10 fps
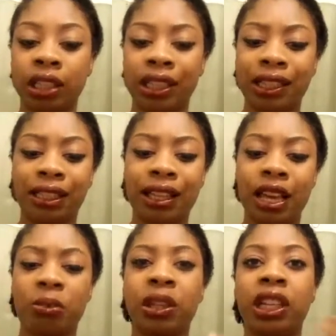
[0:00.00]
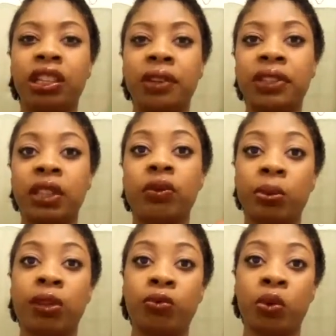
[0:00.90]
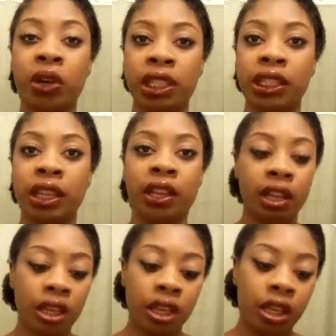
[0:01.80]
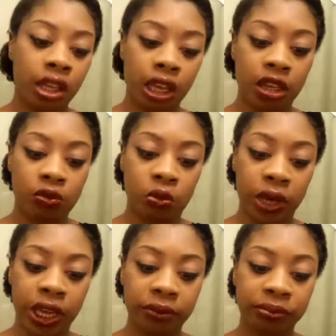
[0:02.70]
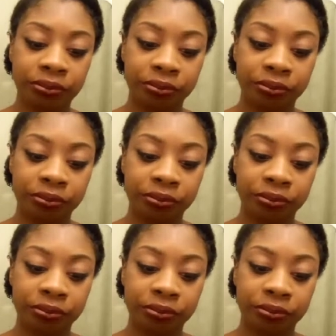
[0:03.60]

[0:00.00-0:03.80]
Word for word: Not like a lot, but enough to keep the pen moist and wet.